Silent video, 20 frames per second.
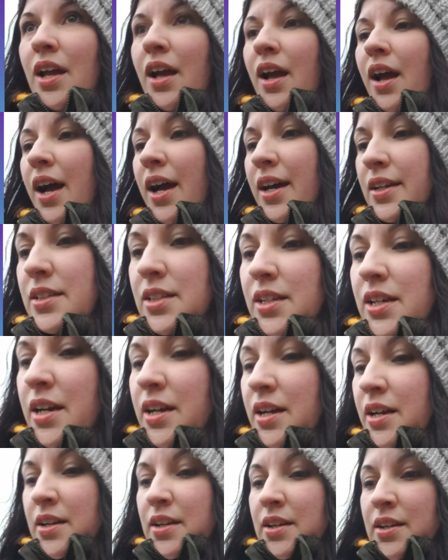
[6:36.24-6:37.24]
And
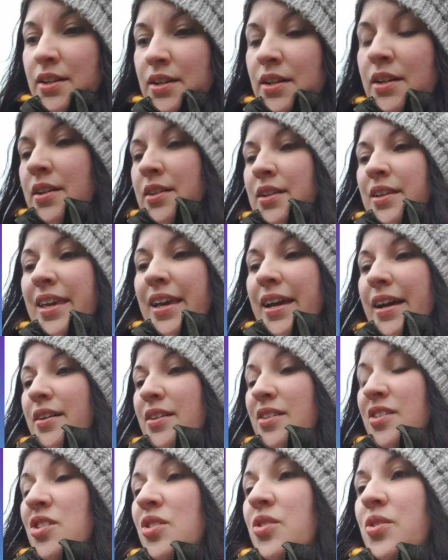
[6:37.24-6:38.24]
yeah,
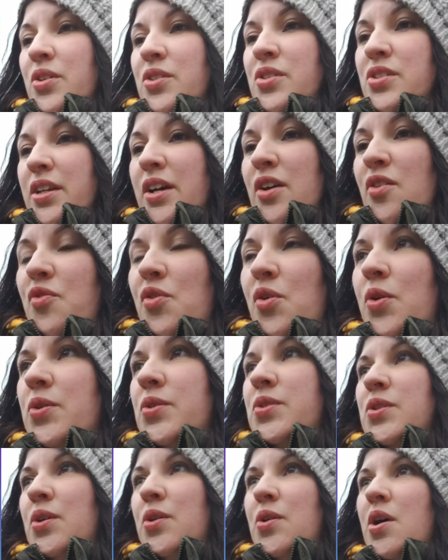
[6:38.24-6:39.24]
you yourself
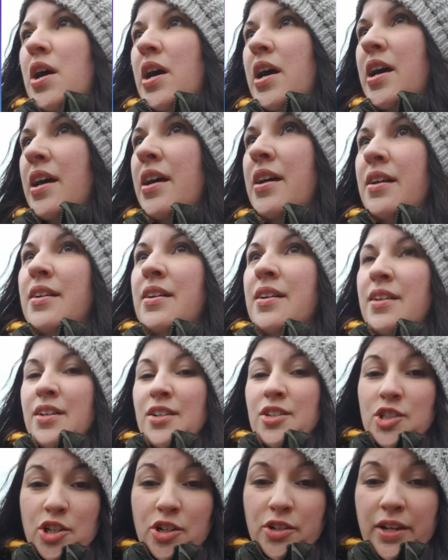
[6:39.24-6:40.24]
also
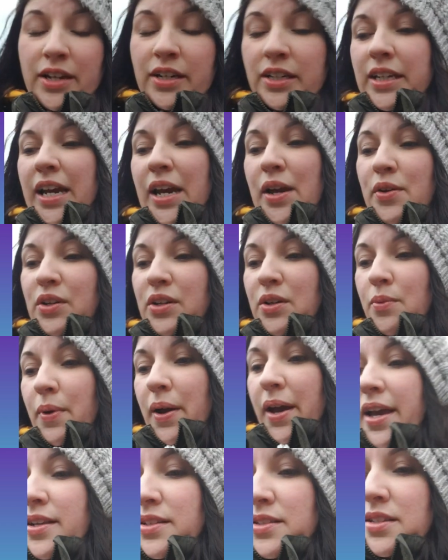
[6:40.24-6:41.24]
don't get carried
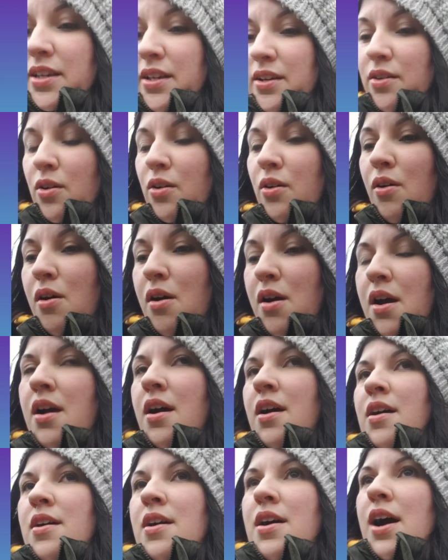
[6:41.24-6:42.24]
away and think, oh,
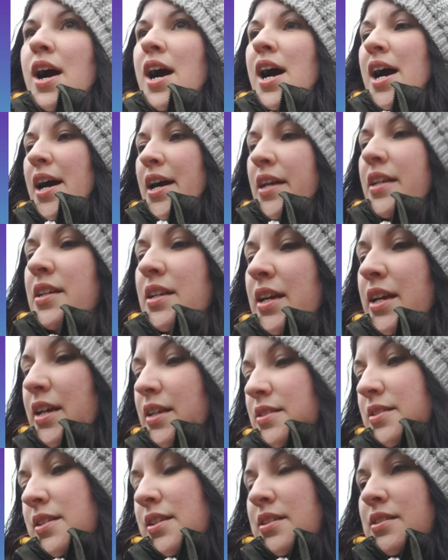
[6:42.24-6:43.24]
I
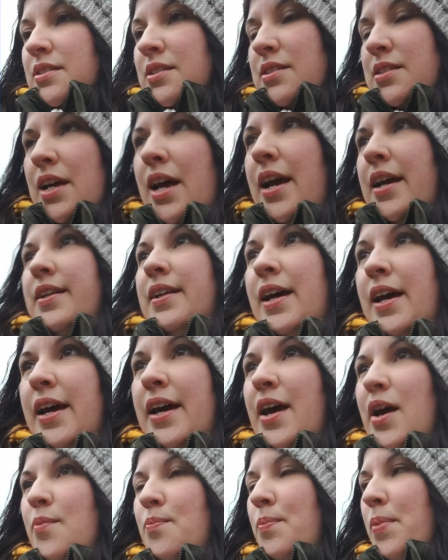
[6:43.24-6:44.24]
need this designer
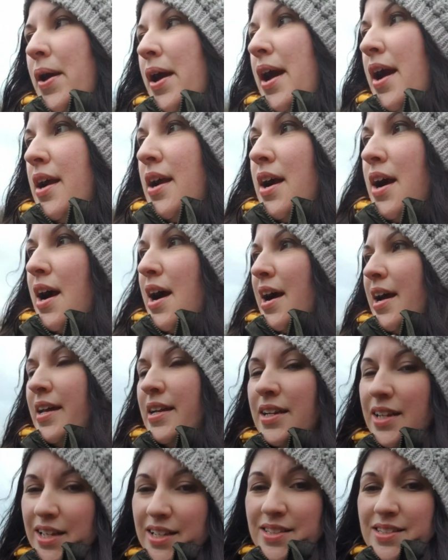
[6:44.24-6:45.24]
handbag, I
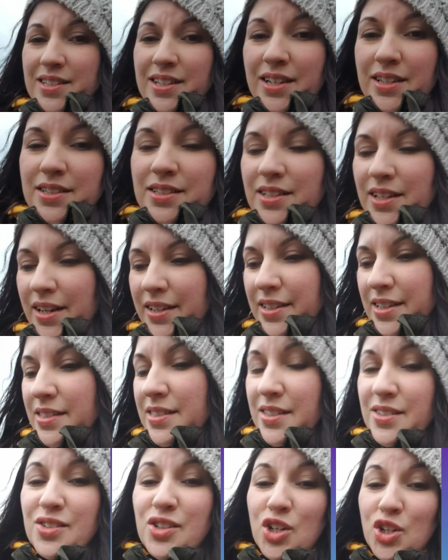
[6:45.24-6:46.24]
need this, I need
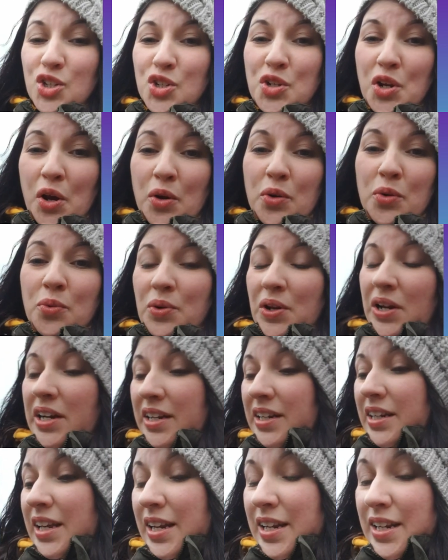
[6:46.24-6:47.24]
this. You don't
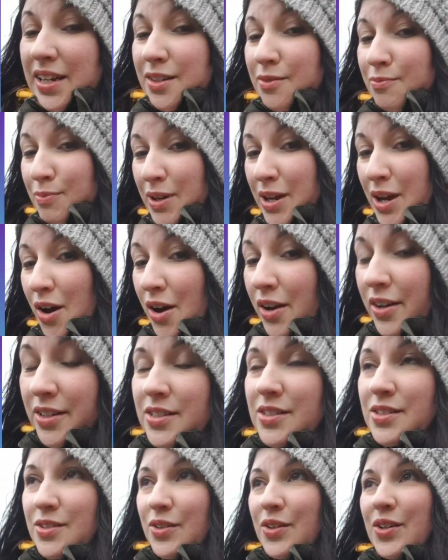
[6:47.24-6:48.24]
really need it. Be
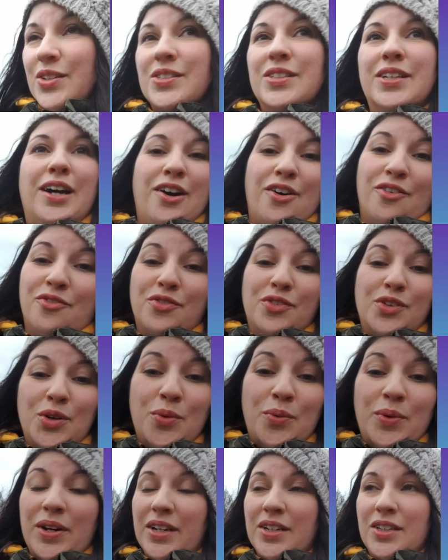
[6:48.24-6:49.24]
honest to yourself, you
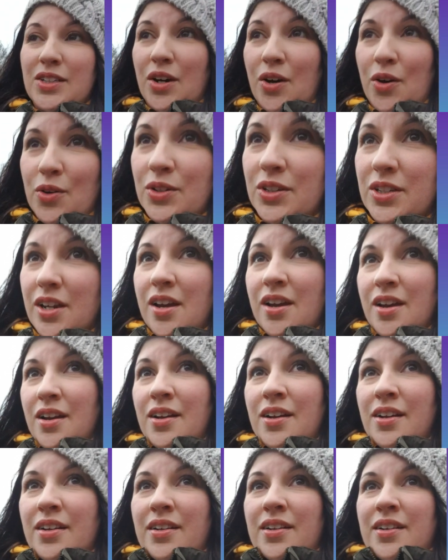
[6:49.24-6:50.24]
really don't.
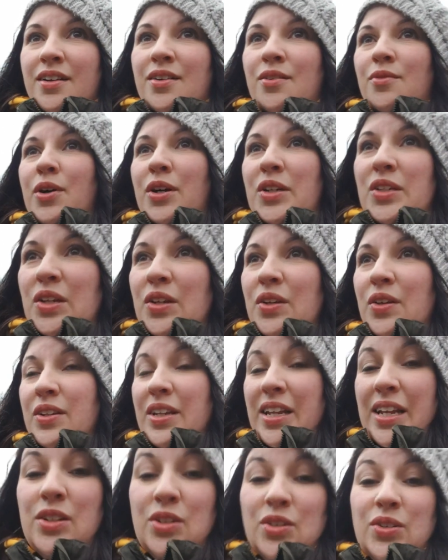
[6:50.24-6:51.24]
What do you need?